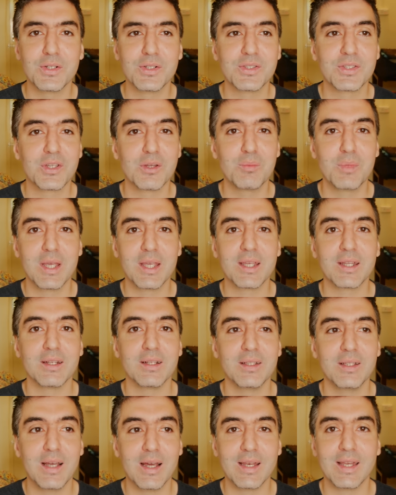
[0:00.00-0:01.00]
It's going to make it a
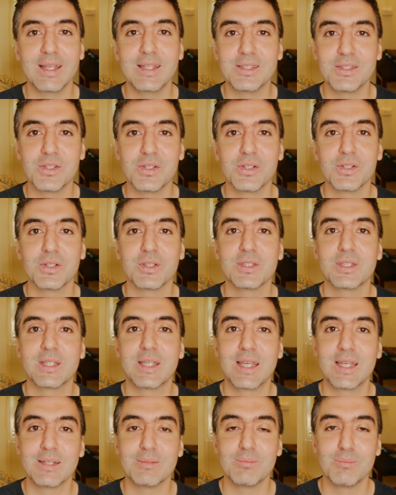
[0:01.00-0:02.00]
lot easier to
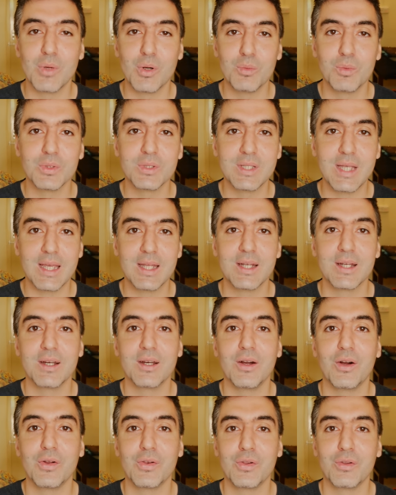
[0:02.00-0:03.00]
get mobile data
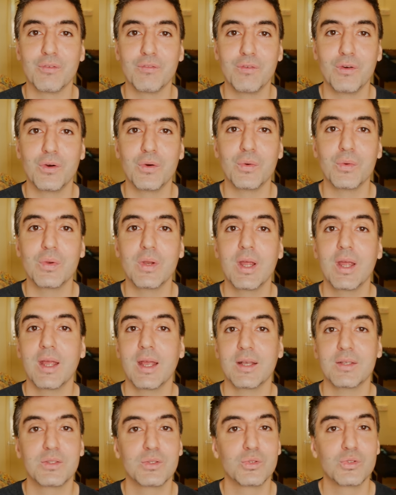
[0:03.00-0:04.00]
on your phone
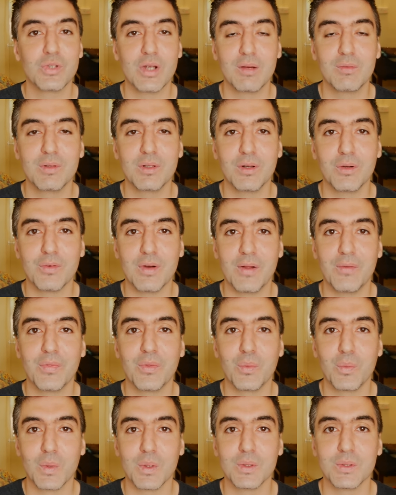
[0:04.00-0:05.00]
as you travel around the
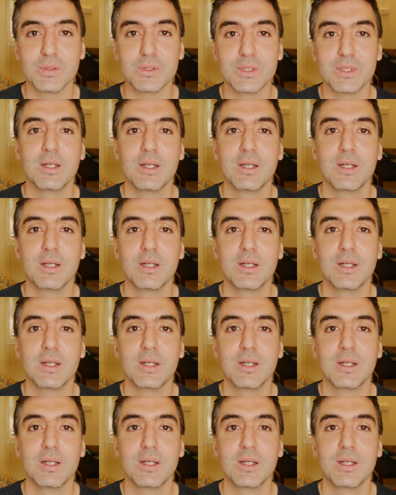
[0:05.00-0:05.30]
world.